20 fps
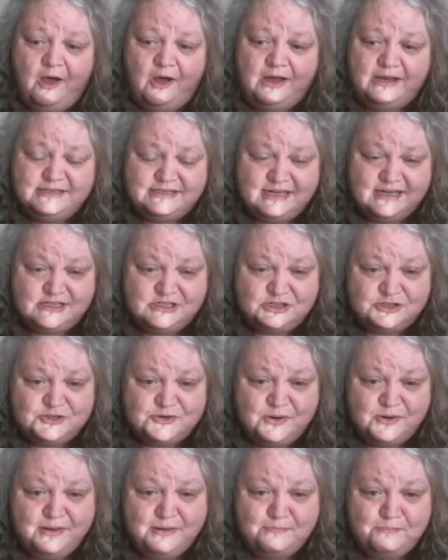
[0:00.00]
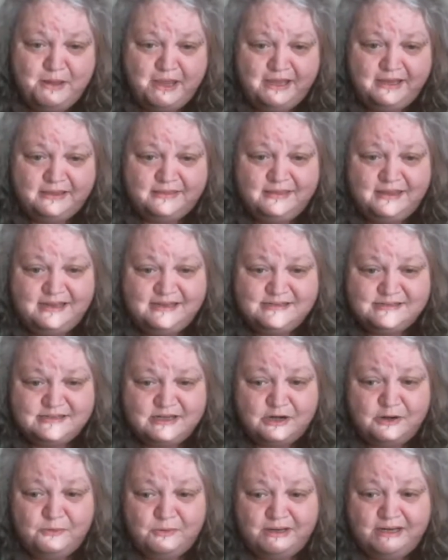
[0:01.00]
I tend to try and pick things
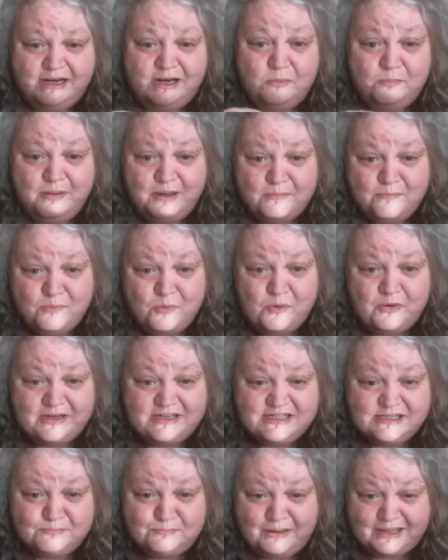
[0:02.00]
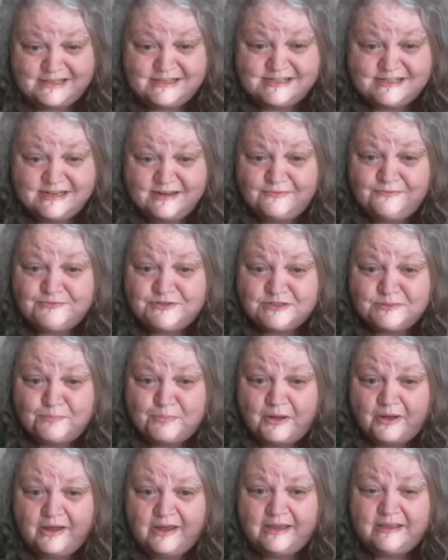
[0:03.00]
that are a little bit more expensive to
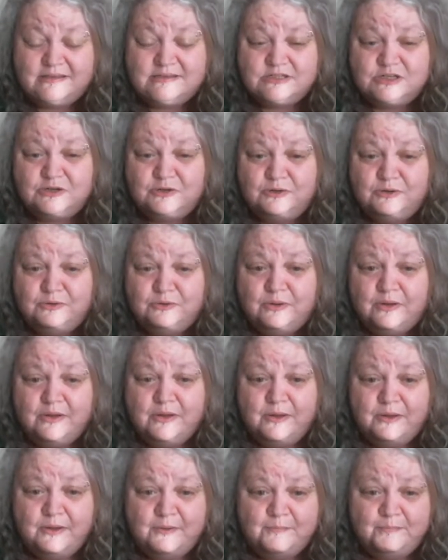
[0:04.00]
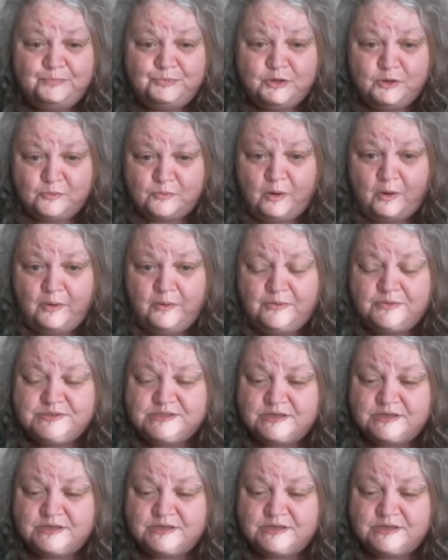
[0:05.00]
buy to grow.